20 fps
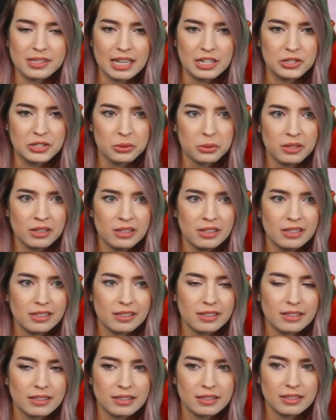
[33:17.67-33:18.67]
duel?
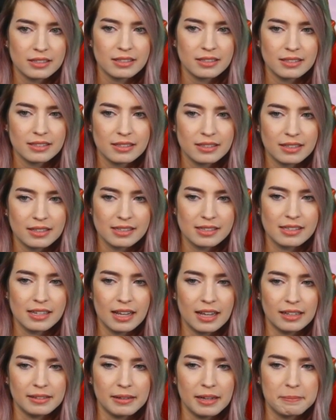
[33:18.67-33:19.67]
Because
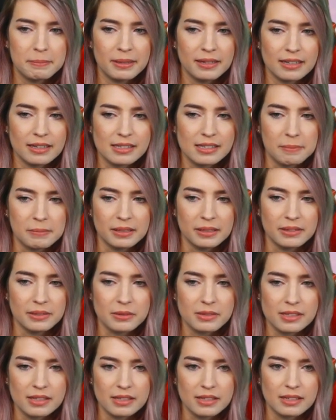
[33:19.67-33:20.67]
I've been accepting
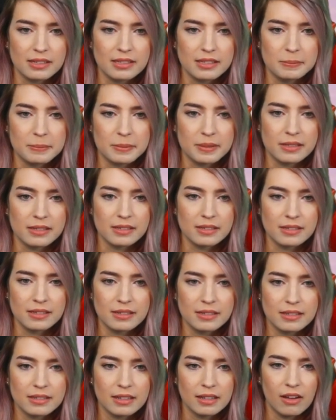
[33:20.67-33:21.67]
those and it's been
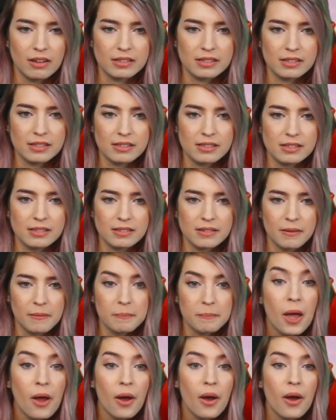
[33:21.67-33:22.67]
losses.
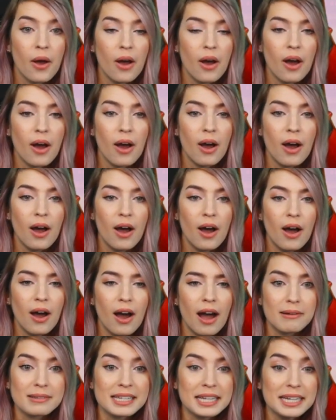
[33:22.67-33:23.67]

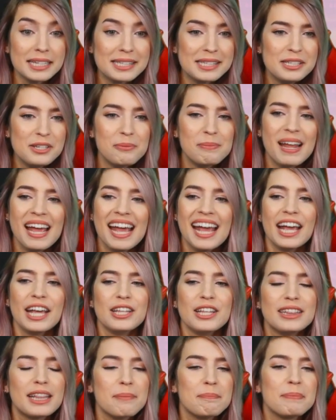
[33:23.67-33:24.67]
I was like, it's new, but
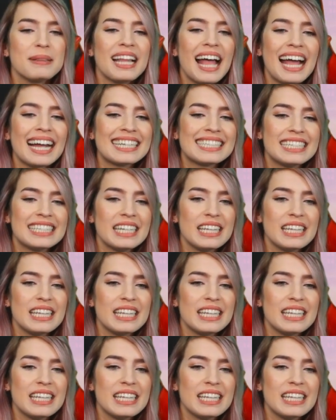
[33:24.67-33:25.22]
the black tea